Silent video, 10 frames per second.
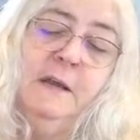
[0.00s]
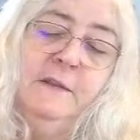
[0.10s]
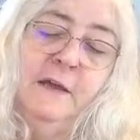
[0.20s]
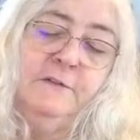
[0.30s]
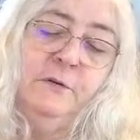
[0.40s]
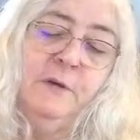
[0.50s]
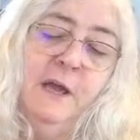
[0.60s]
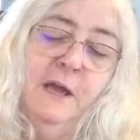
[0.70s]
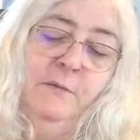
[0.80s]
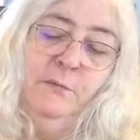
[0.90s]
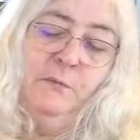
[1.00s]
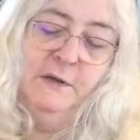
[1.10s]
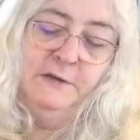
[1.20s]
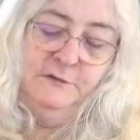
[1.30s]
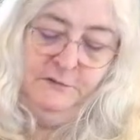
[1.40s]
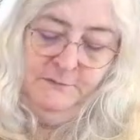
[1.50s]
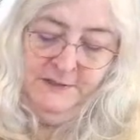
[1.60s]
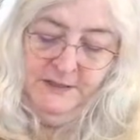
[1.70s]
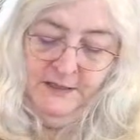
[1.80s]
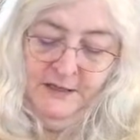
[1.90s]
That's okay. We want it to
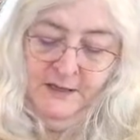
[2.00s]
be.